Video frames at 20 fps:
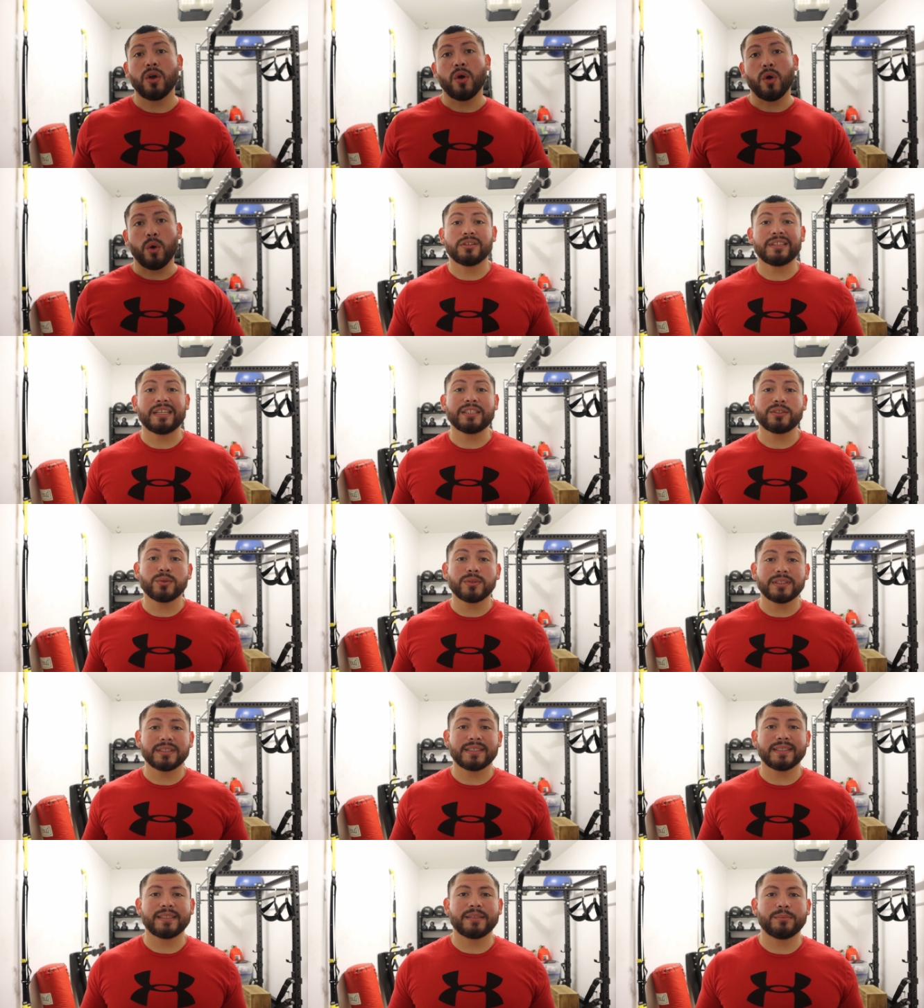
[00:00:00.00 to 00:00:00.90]
So the next one
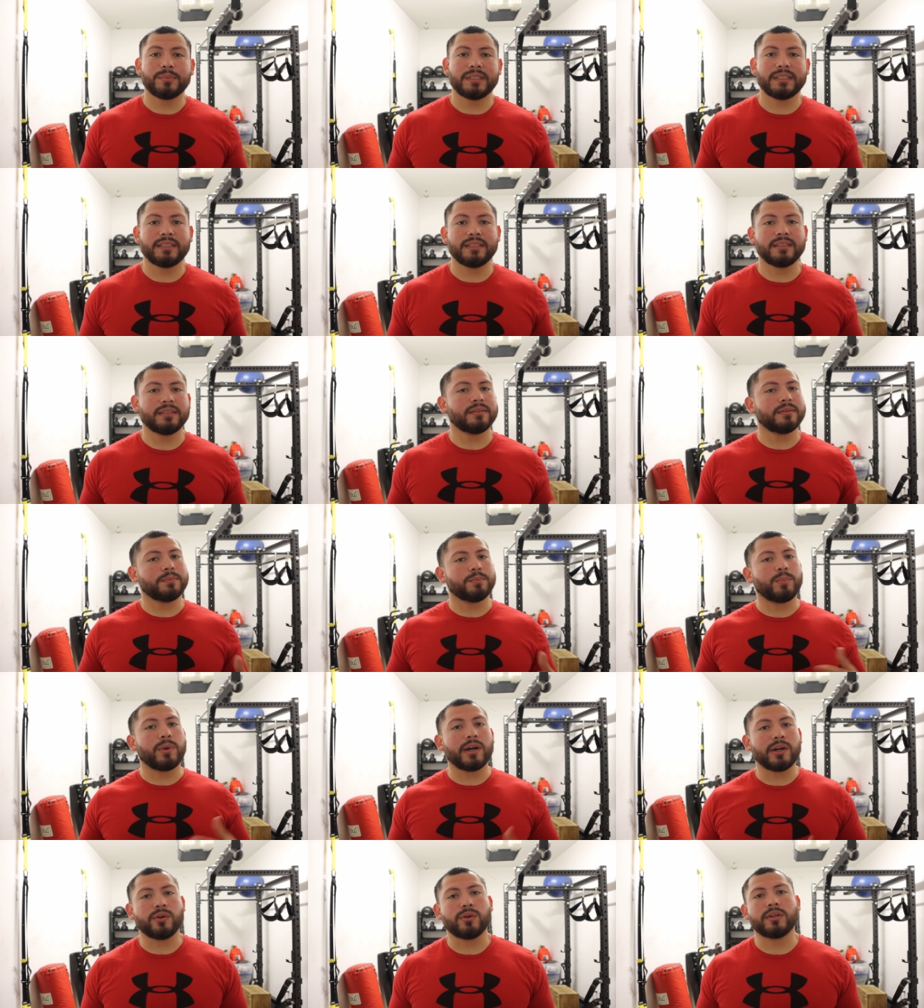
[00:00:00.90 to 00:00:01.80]
is gonna be
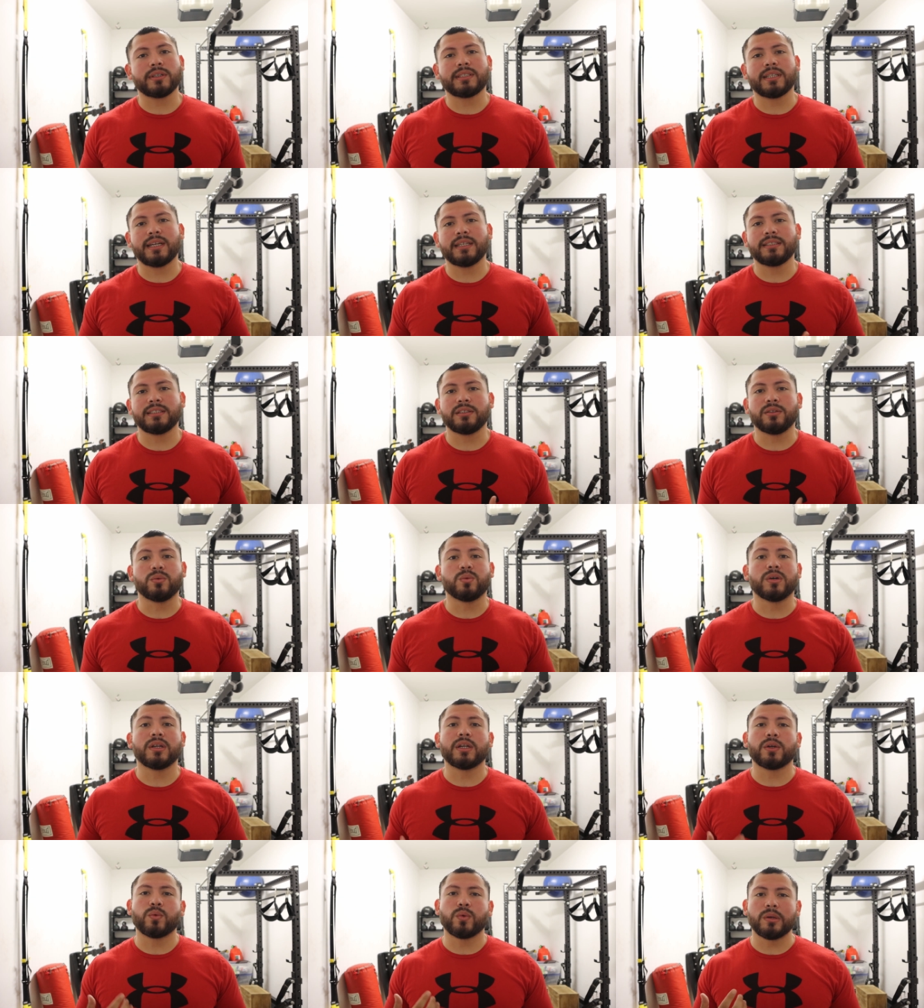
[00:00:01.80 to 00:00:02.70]
prioritizing
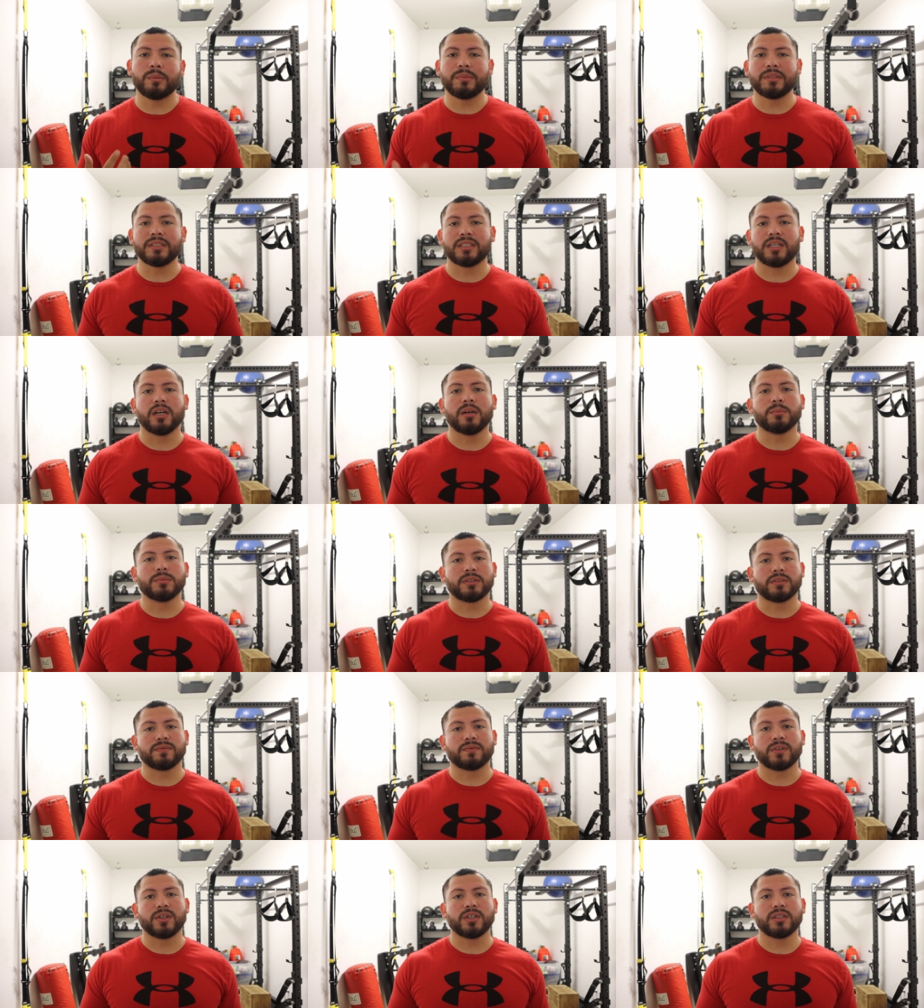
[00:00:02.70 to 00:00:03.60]
what equipment comes
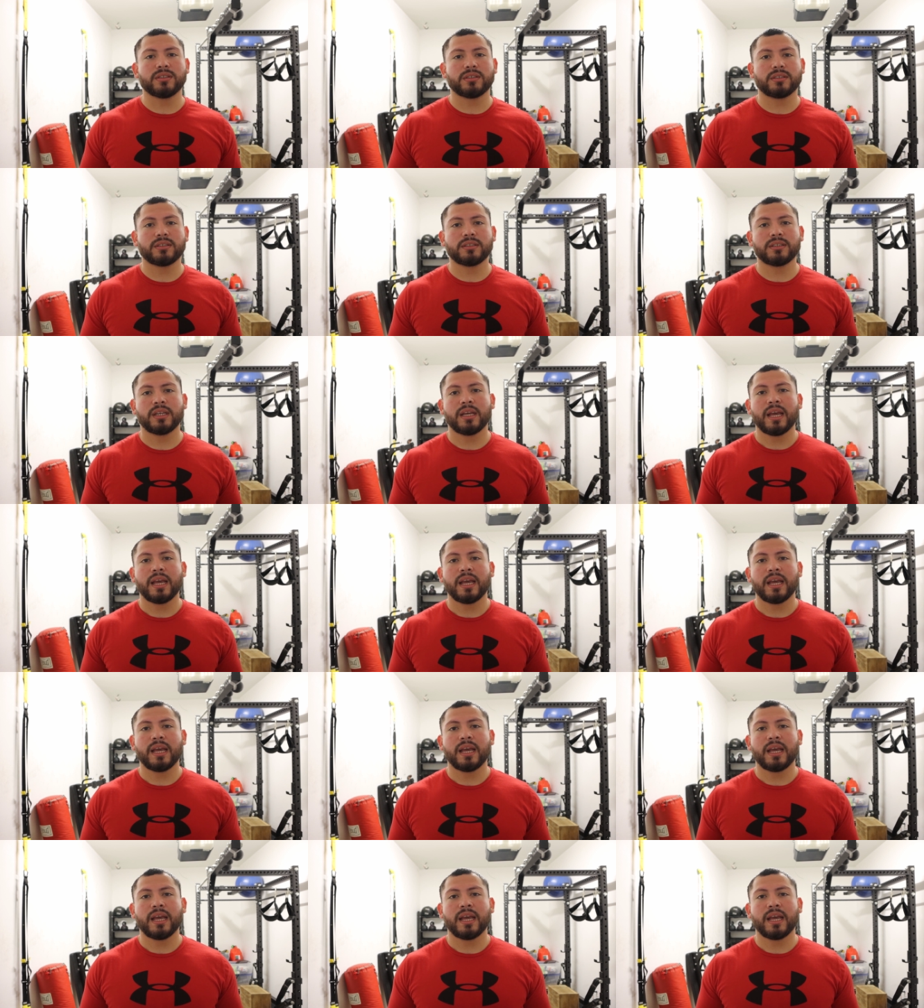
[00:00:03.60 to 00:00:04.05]
first.